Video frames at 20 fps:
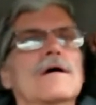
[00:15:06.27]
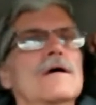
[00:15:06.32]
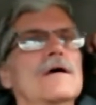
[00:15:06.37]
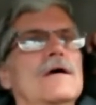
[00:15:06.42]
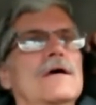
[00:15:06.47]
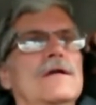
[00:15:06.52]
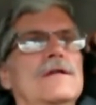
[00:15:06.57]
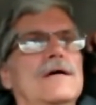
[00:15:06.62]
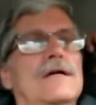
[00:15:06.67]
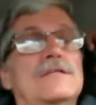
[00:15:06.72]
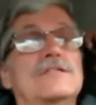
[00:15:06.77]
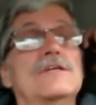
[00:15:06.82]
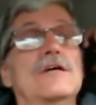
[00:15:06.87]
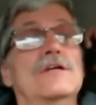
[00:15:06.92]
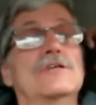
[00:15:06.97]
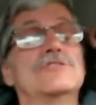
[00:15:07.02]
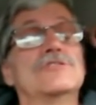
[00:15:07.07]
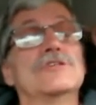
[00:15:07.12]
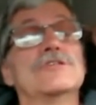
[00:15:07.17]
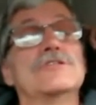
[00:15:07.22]
and that's
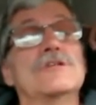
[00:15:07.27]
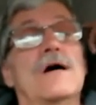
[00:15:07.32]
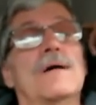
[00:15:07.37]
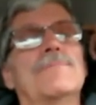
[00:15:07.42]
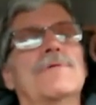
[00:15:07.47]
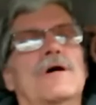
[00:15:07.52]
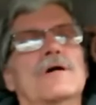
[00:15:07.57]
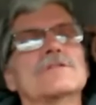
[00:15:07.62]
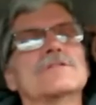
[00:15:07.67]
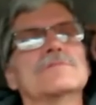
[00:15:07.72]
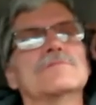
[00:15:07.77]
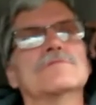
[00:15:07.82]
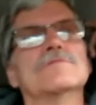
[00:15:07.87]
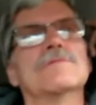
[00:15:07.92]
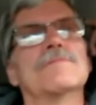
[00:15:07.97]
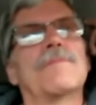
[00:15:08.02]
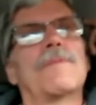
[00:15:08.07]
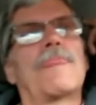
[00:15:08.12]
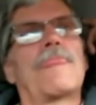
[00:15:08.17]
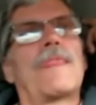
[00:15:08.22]
it's just not possible